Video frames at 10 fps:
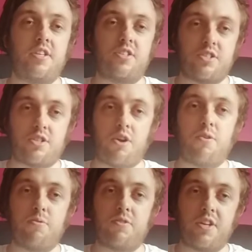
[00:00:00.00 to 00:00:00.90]
is so
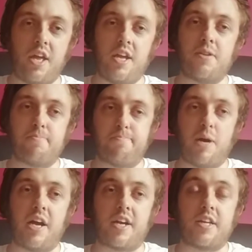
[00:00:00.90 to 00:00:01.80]
laid
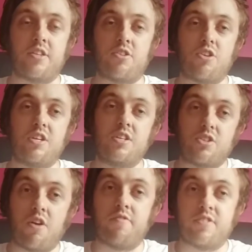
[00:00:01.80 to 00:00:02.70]
back, and she is
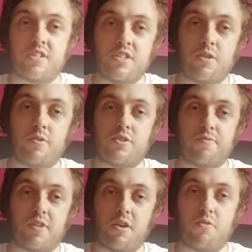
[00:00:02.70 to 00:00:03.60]
obviously doing
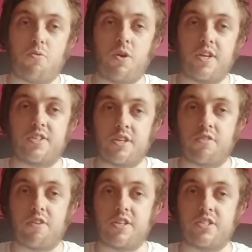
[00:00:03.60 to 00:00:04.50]
something quite
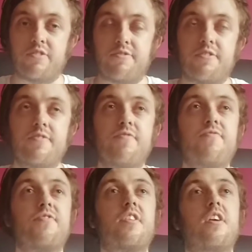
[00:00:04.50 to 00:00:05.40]
aggressive.
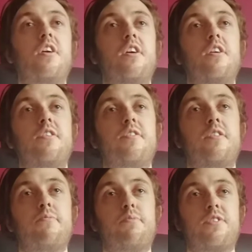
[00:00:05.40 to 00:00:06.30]

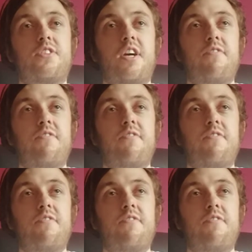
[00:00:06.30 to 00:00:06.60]
But